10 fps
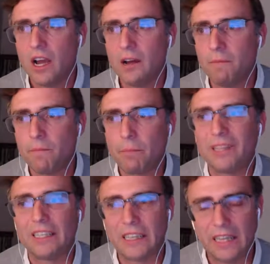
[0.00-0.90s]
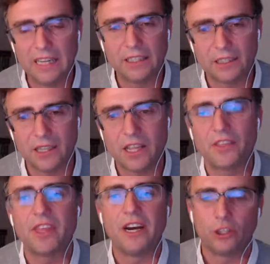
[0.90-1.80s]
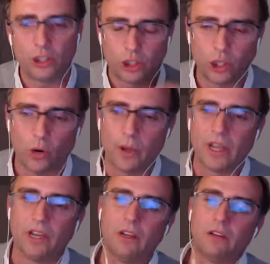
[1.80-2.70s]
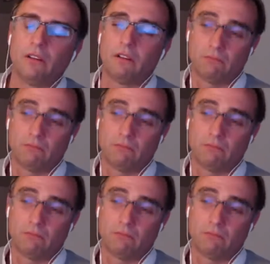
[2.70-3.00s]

But at least that they're showing